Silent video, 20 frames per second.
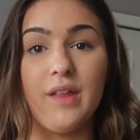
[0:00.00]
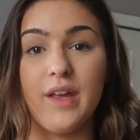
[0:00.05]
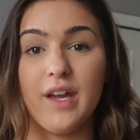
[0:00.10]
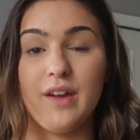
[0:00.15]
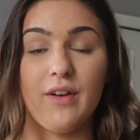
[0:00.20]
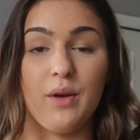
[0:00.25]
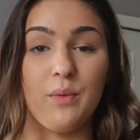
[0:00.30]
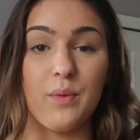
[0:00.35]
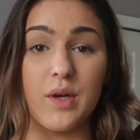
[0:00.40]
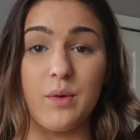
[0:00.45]
Like
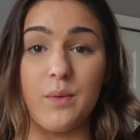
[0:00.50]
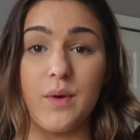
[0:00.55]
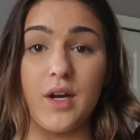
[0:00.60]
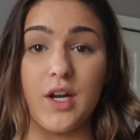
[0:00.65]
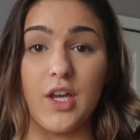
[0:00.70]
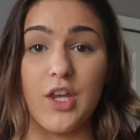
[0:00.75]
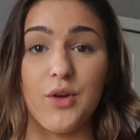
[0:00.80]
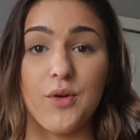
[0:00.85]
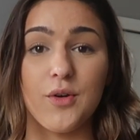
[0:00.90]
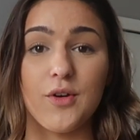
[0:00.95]
if I want to wear
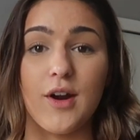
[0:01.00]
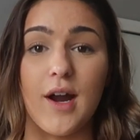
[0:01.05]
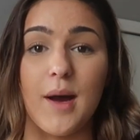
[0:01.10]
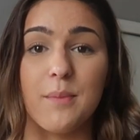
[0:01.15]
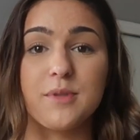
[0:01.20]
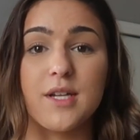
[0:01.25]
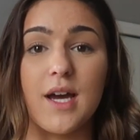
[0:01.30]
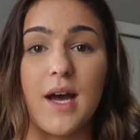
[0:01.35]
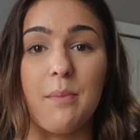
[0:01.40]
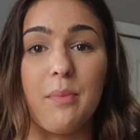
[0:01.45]
a cute
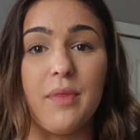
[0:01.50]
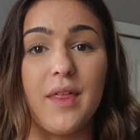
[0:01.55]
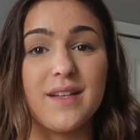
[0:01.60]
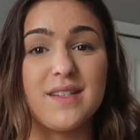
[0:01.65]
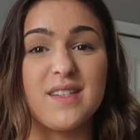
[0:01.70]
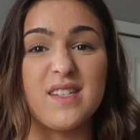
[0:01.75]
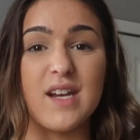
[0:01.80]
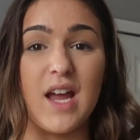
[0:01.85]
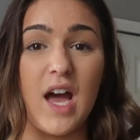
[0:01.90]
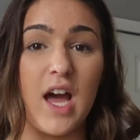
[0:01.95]
crop top,
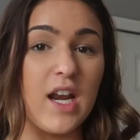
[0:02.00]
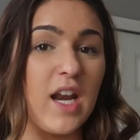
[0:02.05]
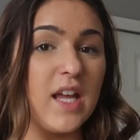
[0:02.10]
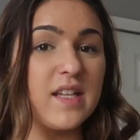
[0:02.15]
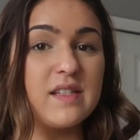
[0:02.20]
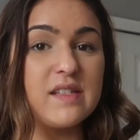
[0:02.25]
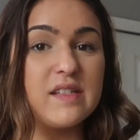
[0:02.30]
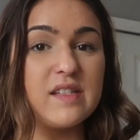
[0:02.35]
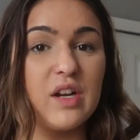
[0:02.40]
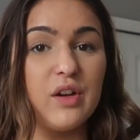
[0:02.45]
that's not
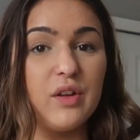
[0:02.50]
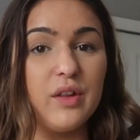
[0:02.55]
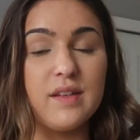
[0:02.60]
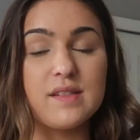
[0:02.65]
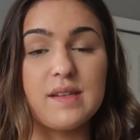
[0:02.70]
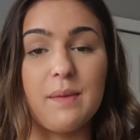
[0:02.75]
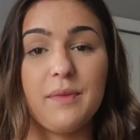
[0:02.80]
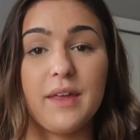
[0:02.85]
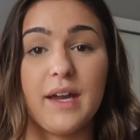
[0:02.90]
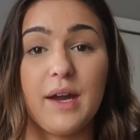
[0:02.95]
necessarily
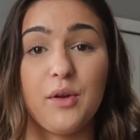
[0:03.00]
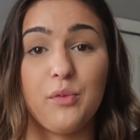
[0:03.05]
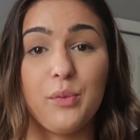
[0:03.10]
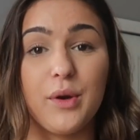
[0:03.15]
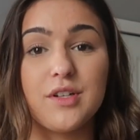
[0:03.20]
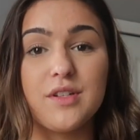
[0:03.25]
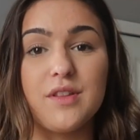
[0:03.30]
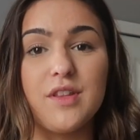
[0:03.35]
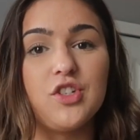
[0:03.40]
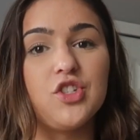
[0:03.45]
something I'd
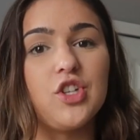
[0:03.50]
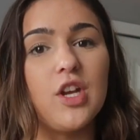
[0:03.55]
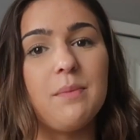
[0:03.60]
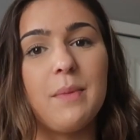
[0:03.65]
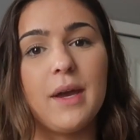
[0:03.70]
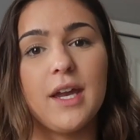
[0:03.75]
wear to the gym.